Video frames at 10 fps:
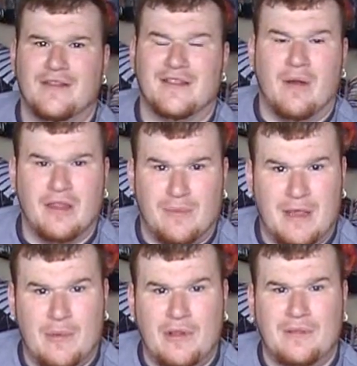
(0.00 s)
Some other
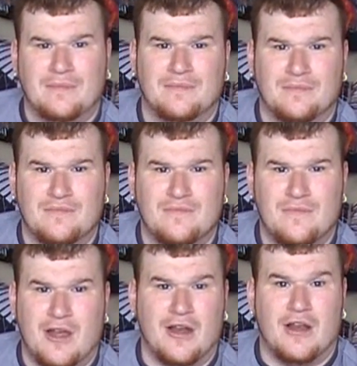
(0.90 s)
people
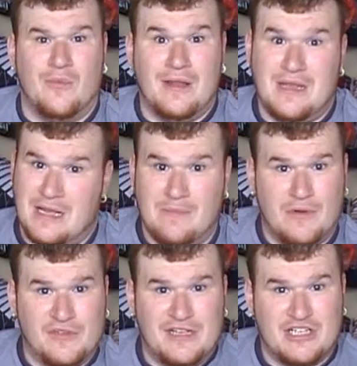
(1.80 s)
are going to win
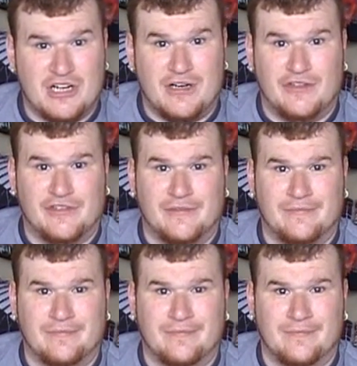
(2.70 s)
Decompose t-shirts.
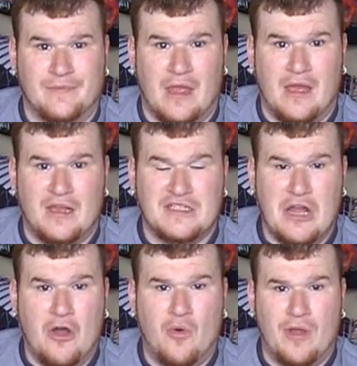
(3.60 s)

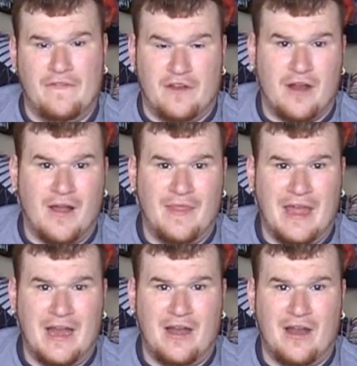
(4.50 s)
So if you're on
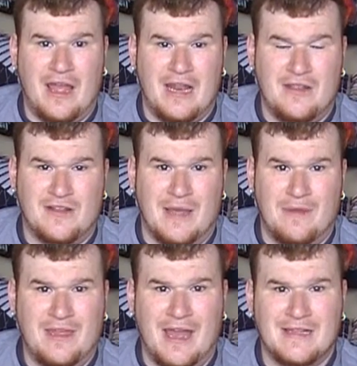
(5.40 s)
there and you type
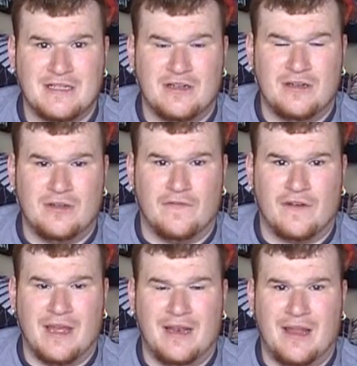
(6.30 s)
in the answer, don't
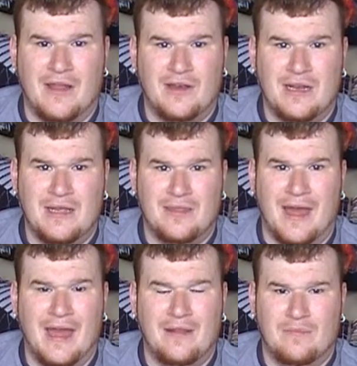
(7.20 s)
forget underneath
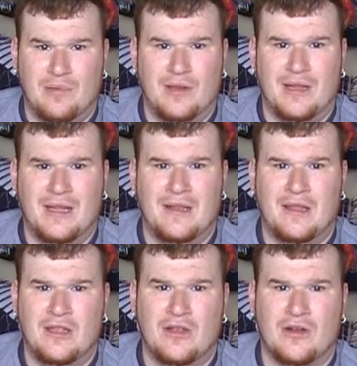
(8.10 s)
that, put
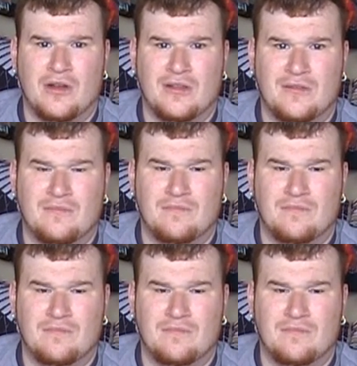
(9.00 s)
in your